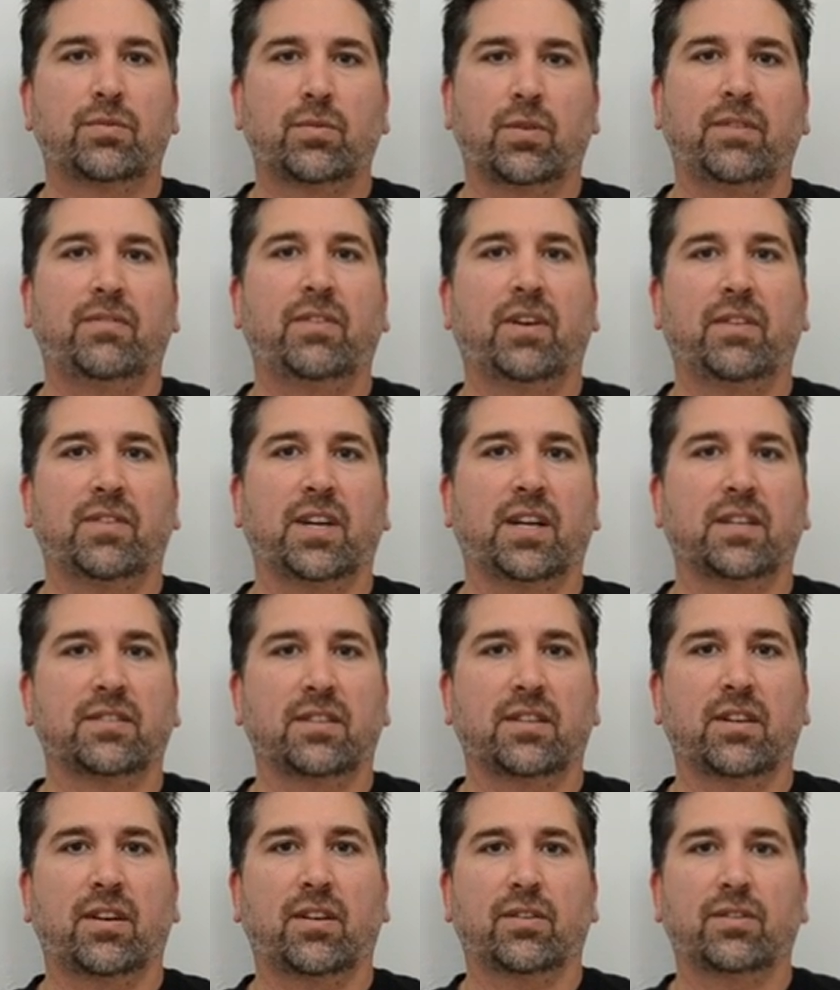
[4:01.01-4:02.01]

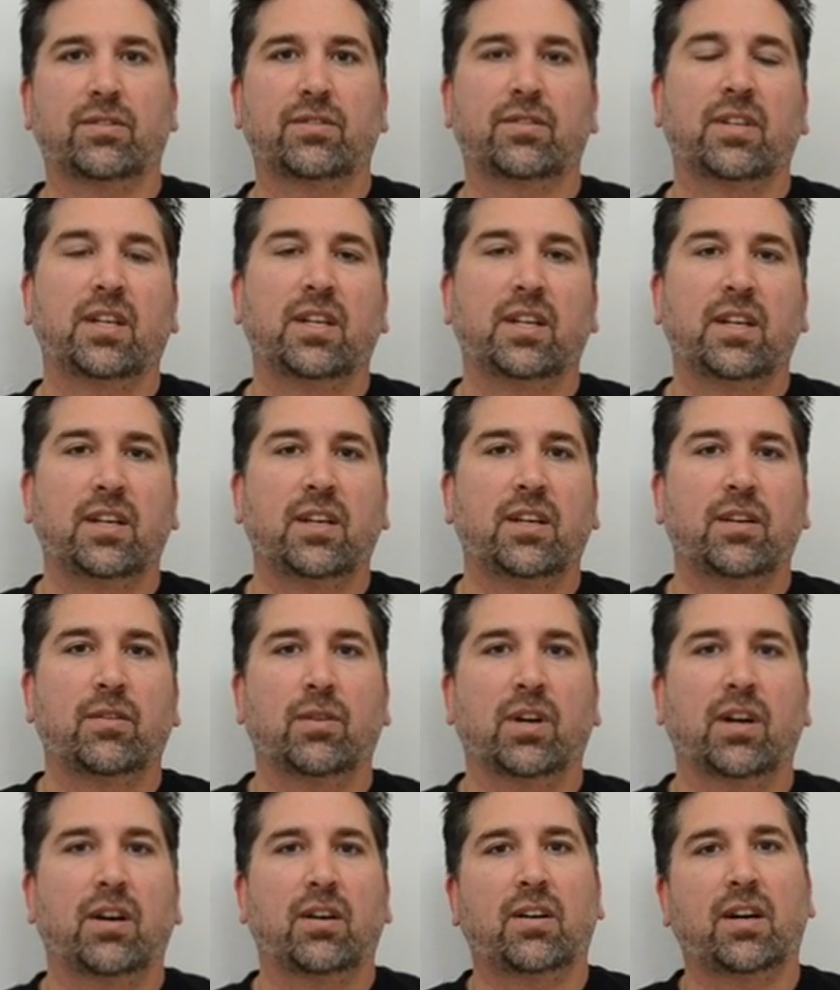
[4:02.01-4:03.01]
$25,000.
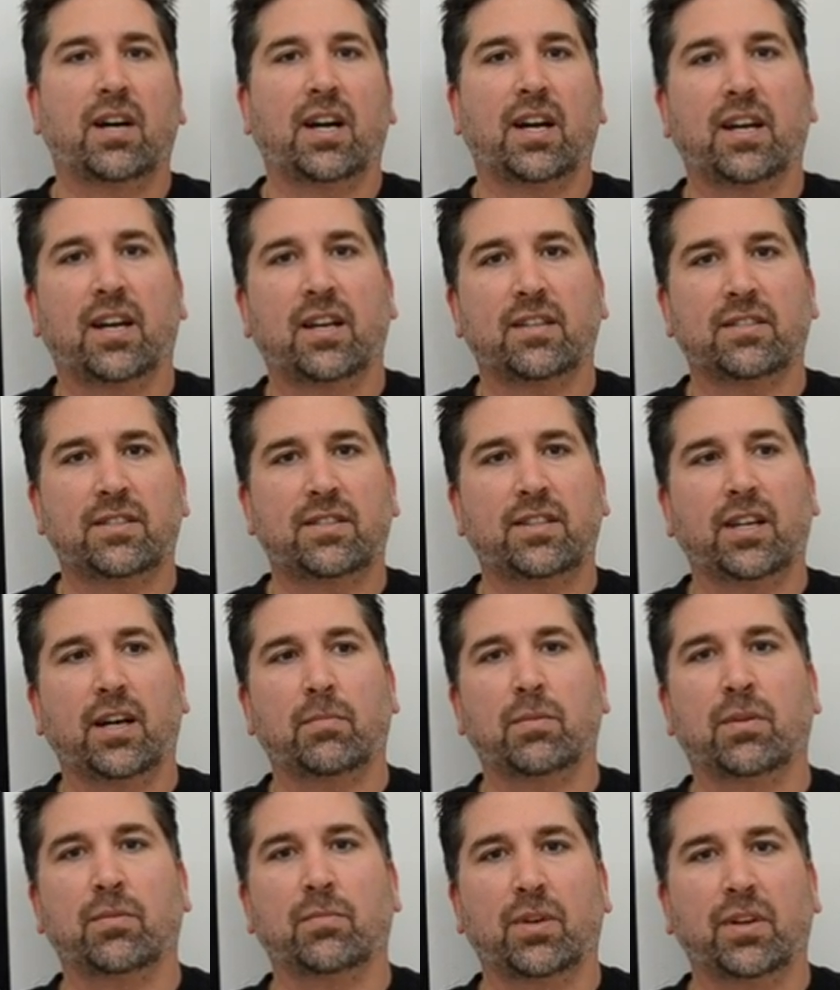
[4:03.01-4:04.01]
Well, I got
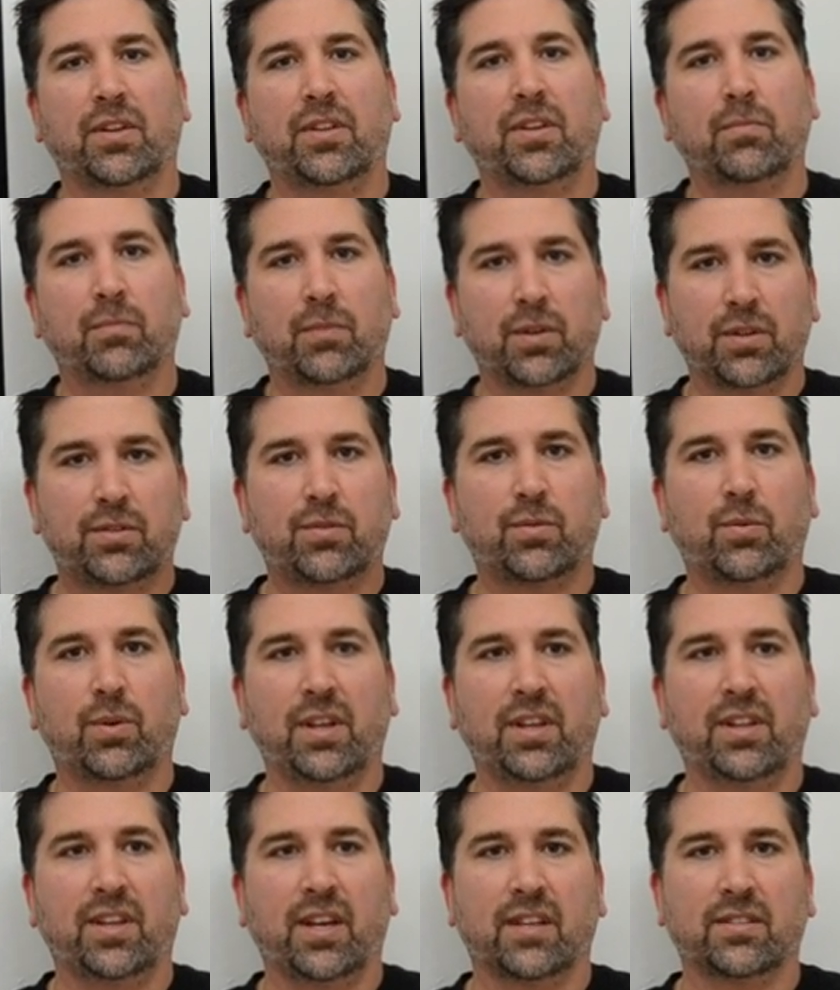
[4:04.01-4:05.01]
stubborn with him with
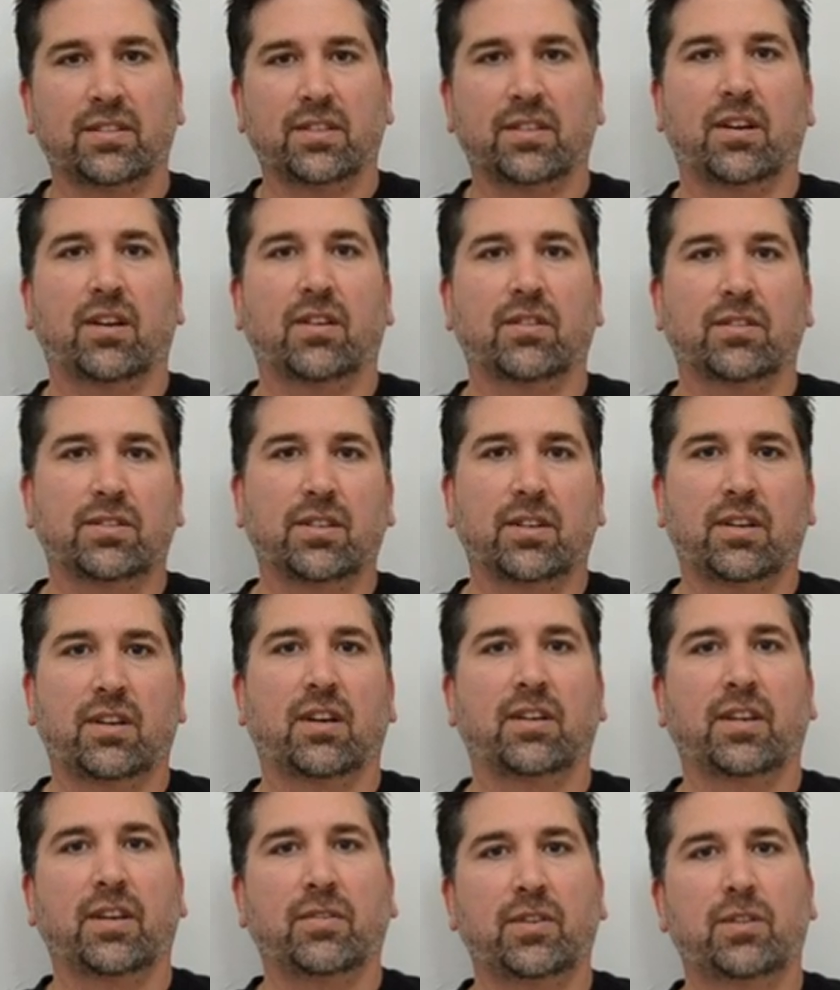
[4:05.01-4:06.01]
$20,000.
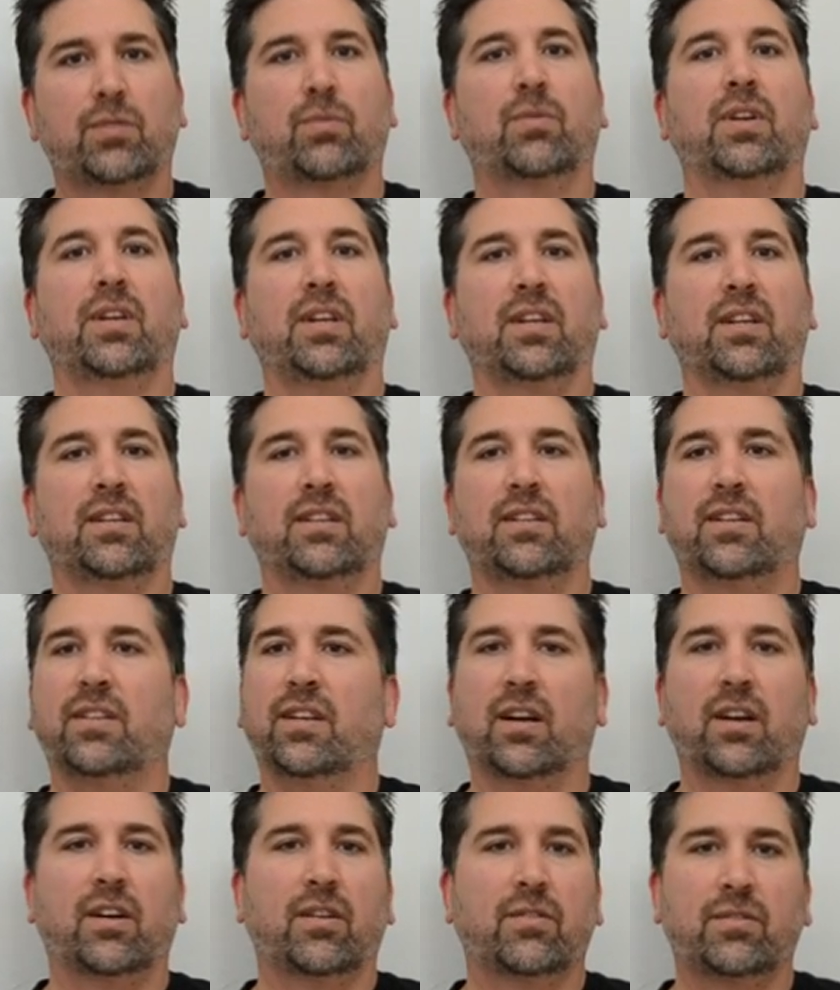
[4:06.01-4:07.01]
I'll give you 20.
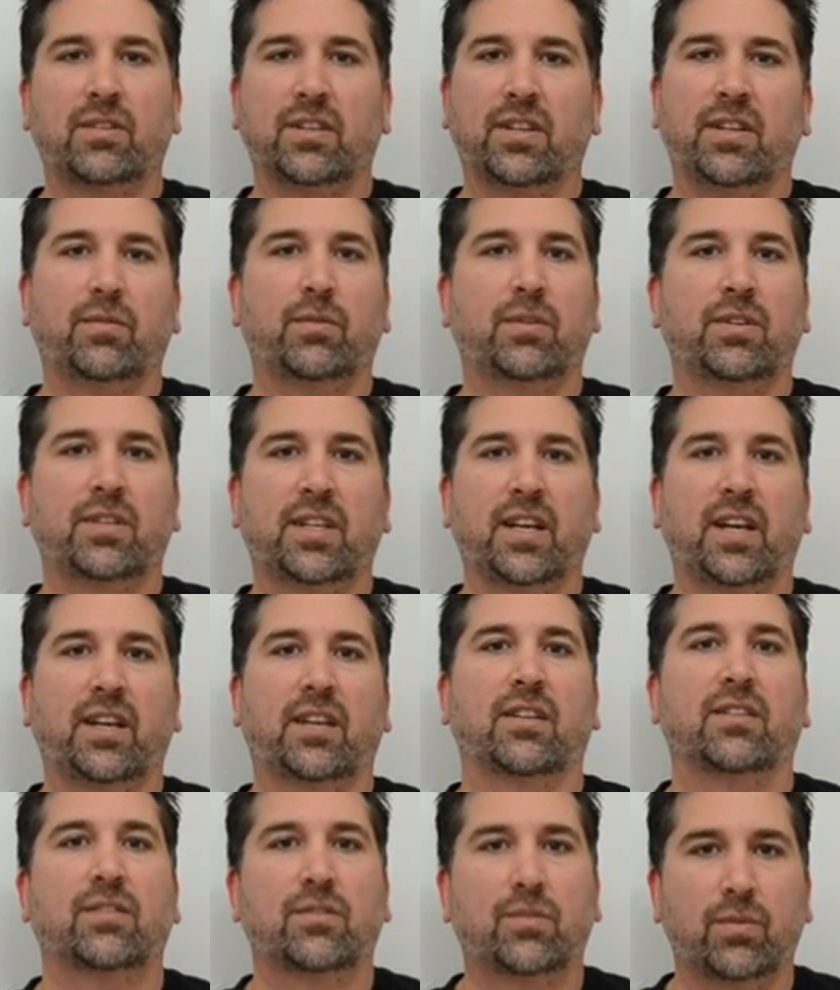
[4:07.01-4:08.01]
No, he wouldn't take
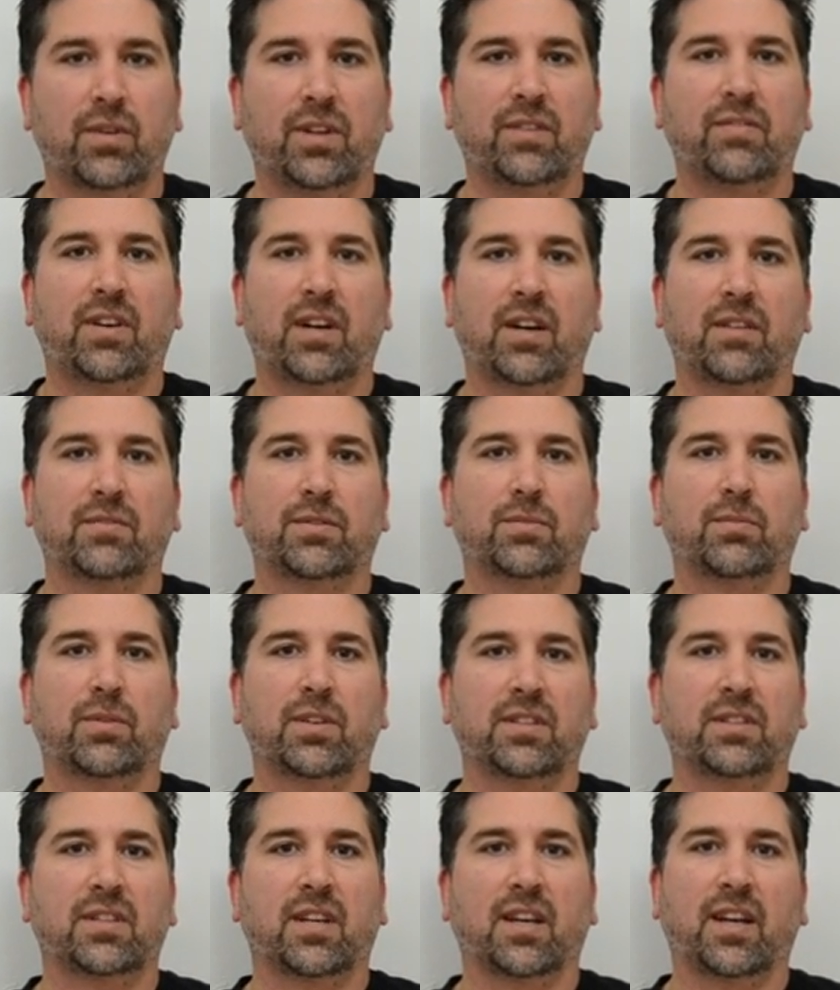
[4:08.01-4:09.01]
it. 25 is
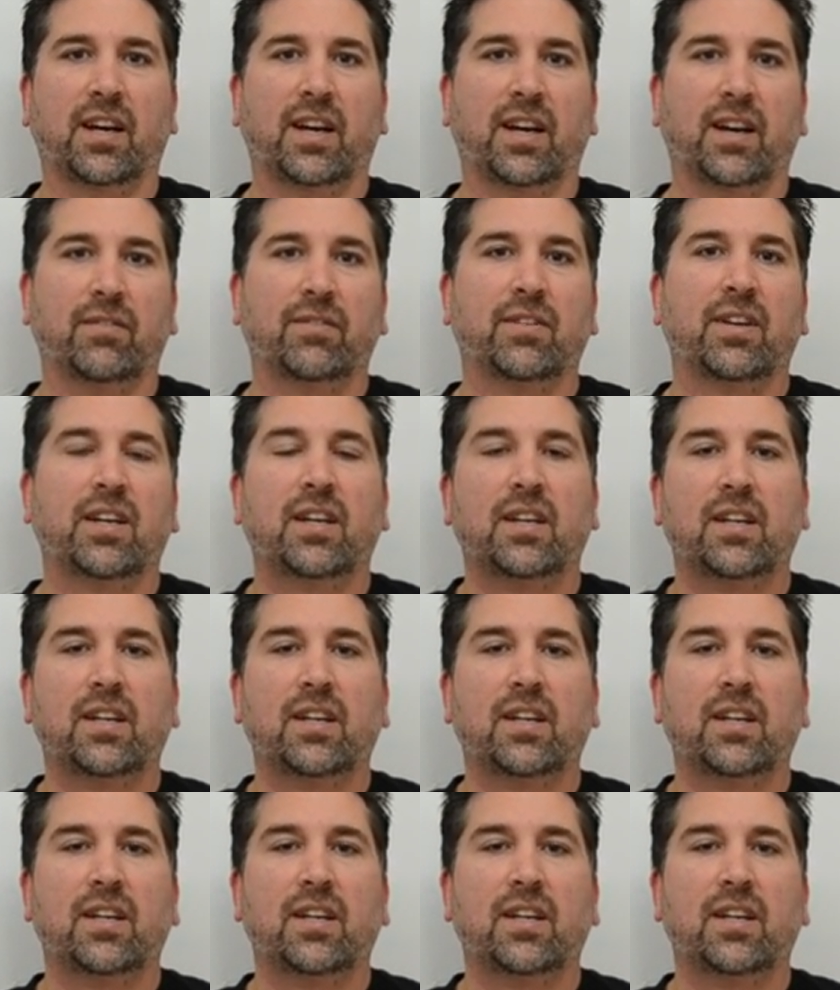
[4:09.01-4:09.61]
what he's got to have.